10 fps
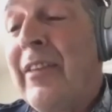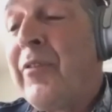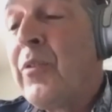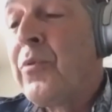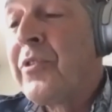
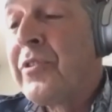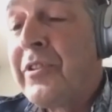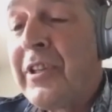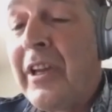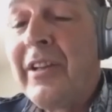If you would
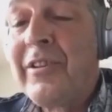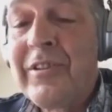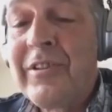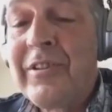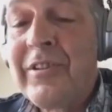
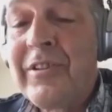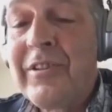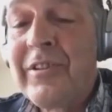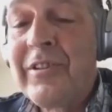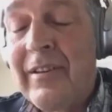change, let's
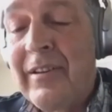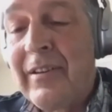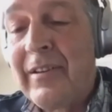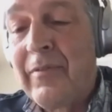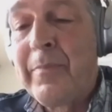say,
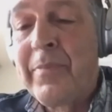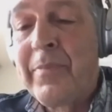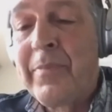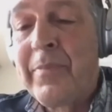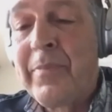
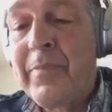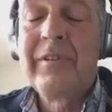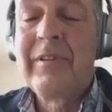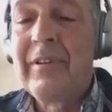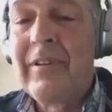
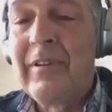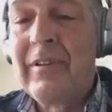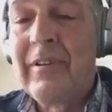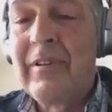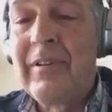repurpose
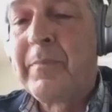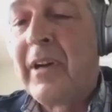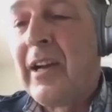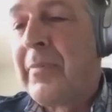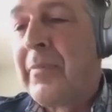old gas
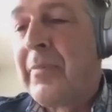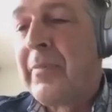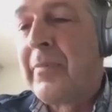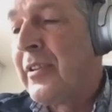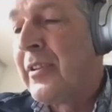
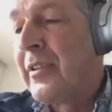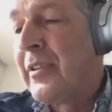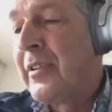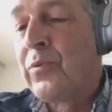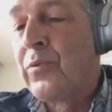pipelines
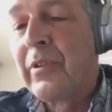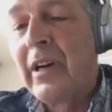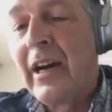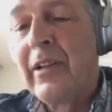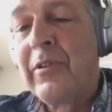into
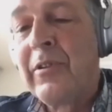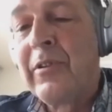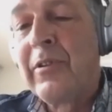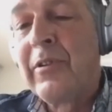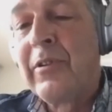
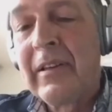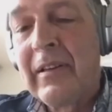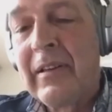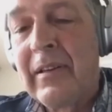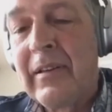
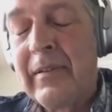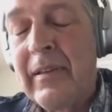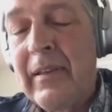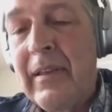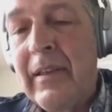hydrogen
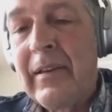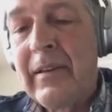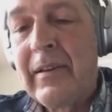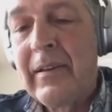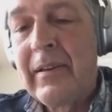
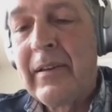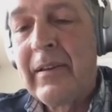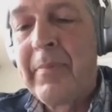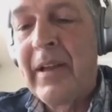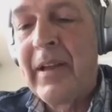
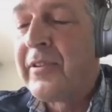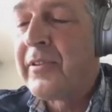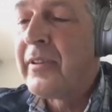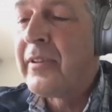pipelines,